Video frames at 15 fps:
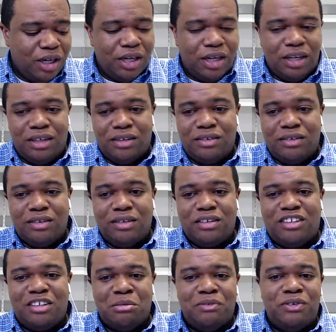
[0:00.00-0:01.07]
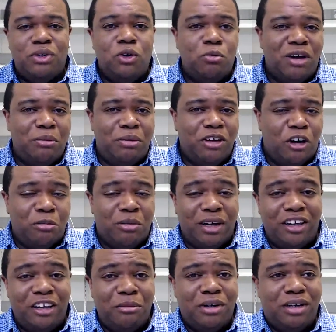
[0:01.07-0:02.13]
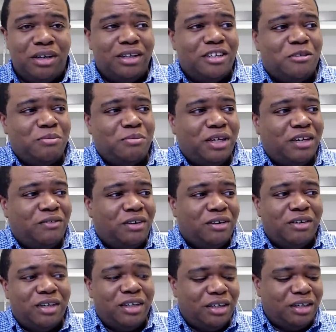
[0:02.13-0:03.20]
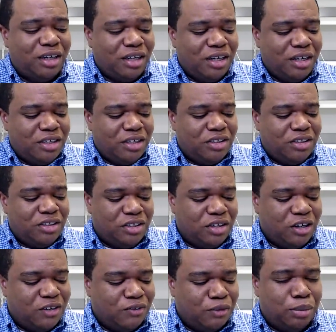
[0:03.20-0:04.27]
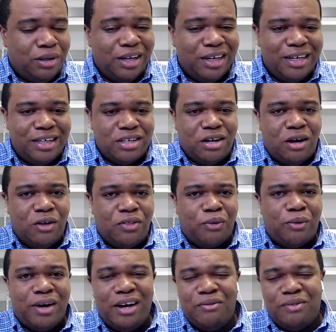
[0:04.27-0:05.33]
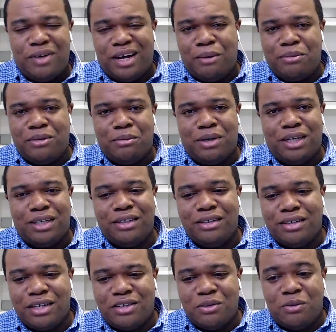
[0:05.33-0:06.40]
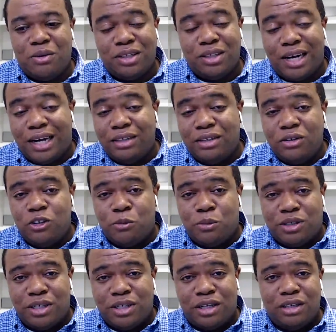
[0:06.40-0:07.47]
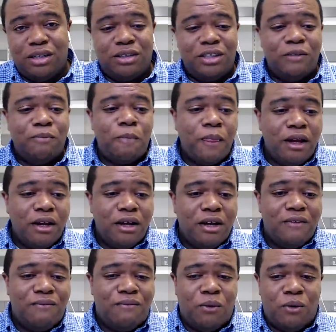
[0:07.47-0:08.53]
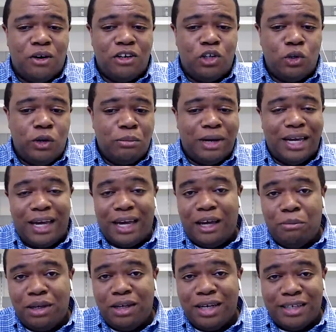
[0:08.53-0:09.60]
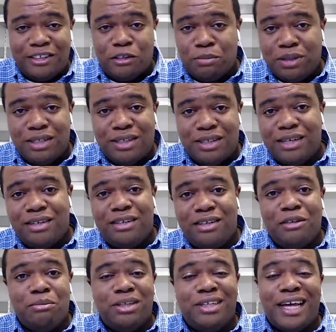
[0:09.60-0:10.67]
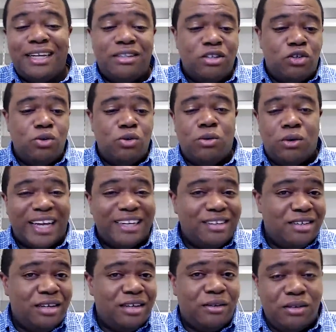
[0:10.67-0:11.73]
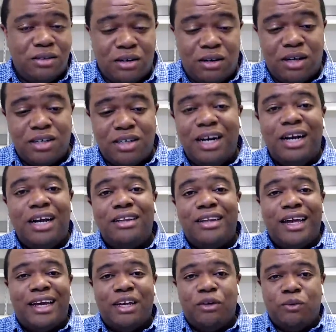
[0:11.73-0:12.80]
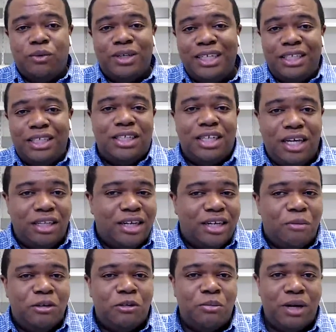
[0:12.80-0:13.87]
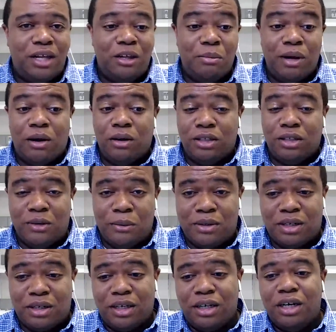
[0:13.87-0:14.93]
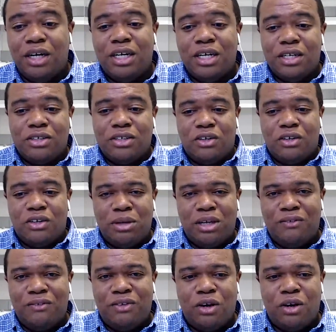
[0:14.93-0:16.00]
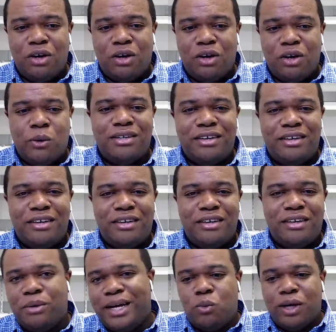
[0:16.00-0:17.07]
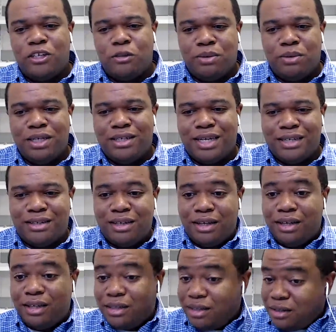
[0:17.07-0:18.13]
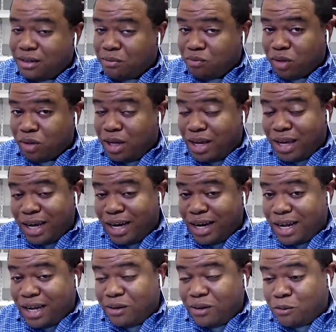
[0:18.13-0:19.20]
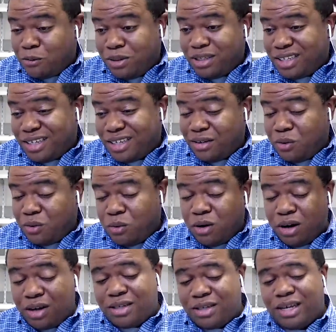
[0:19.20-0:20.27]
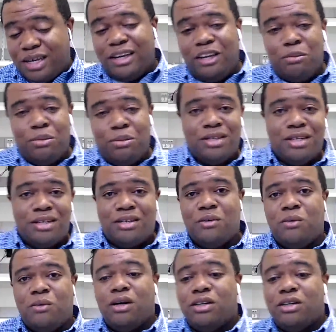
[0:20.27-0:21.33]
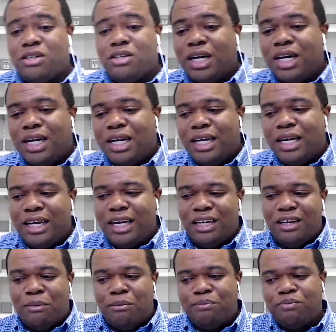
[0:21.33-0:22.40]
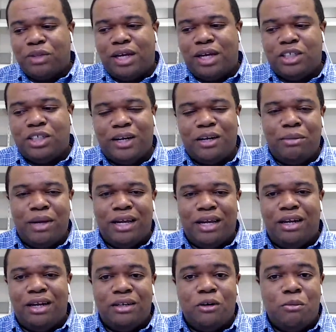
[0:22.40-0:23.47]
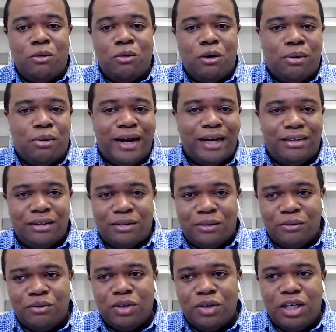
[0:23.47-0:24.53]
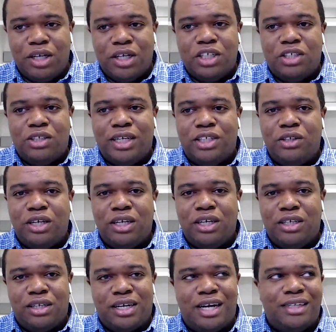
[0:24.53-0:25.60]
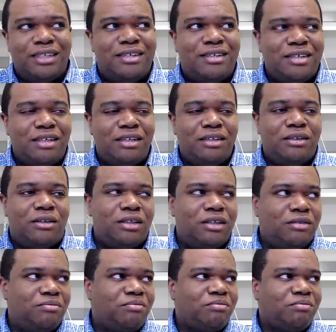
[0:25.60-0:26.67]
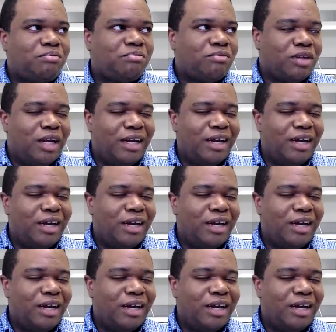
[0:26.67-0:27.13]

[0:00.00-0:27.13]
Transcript: Some of you who might be on my email list may have already heard of a plugin. It's called Thrive Optimize. That's the one that I use particularly for doing my A/B and split testing. But that's the tool. That's the secret sauce that can really change how much money you make on your website. So let me give you a quick example as to what split testing is and how split testing works, how A/B testing works. And I try to make it a little more practical so that you can kind of see it on